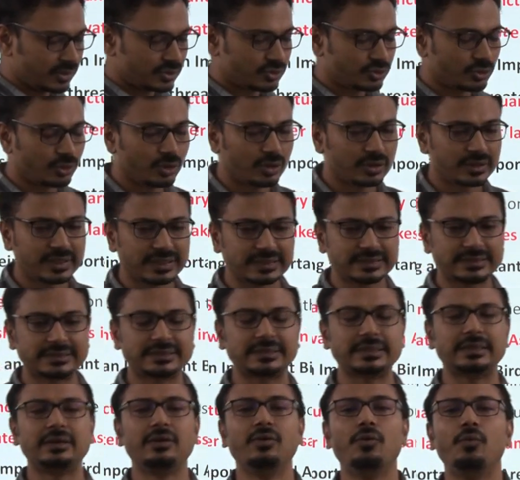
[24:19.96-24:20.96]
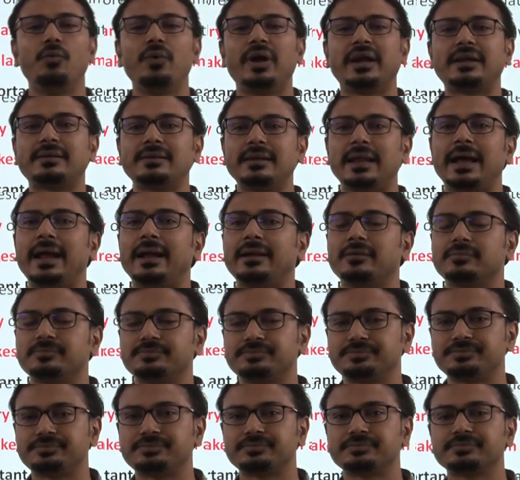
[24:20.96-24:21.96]
So this
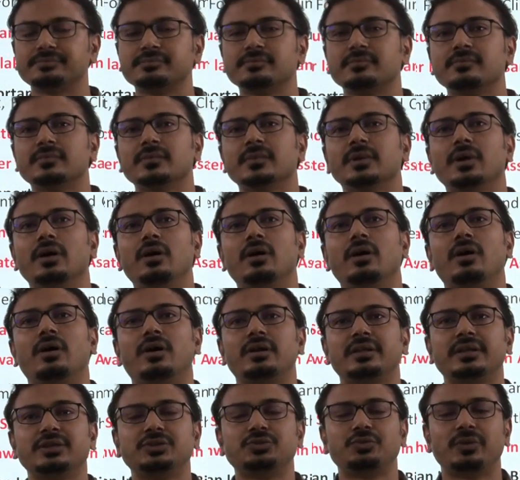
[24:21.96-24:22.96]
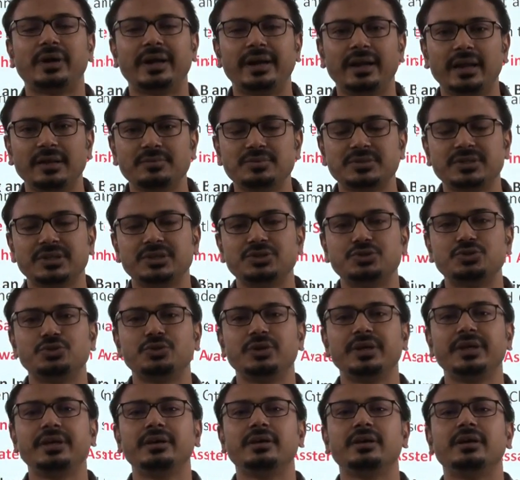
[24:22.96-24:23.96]
wetland or this wildlife
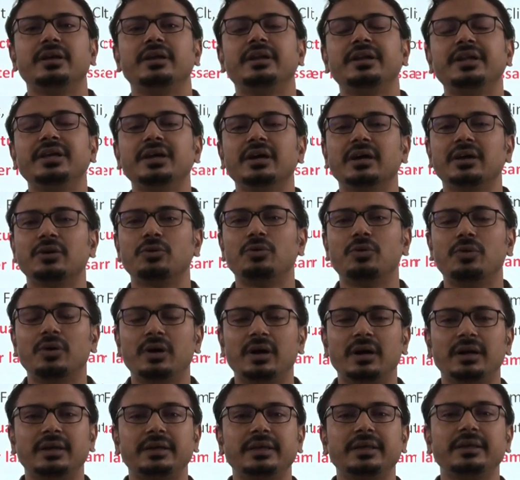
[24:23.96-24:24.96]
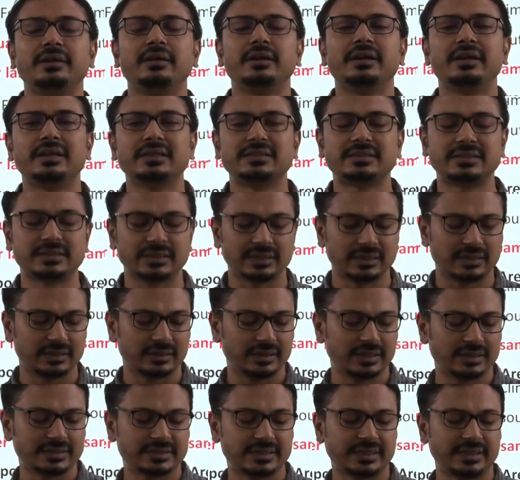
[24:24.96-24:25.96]
sanctuary near Guwahati, it is
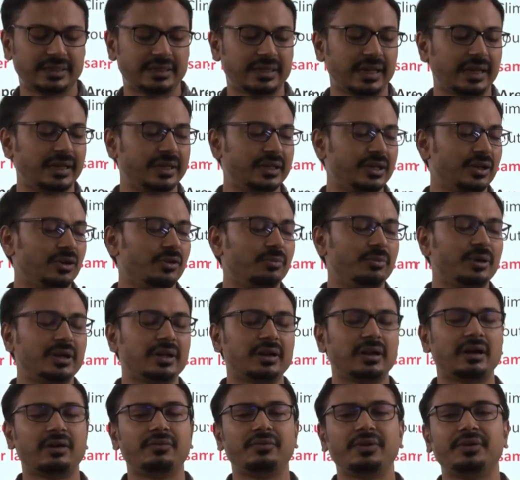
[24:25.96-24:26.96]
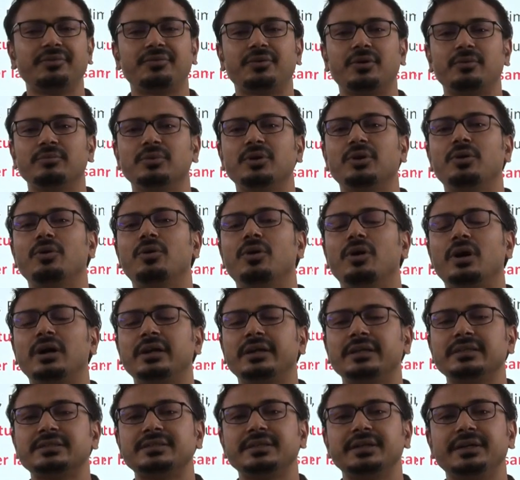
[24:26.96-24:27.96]
uh, let's say ten kilometer away from the
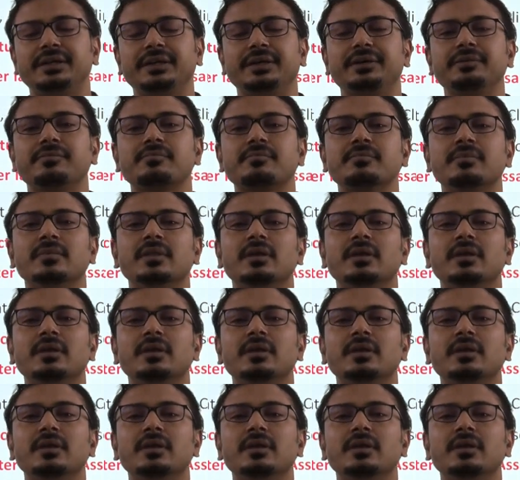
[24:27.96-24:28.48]
Guwahati city.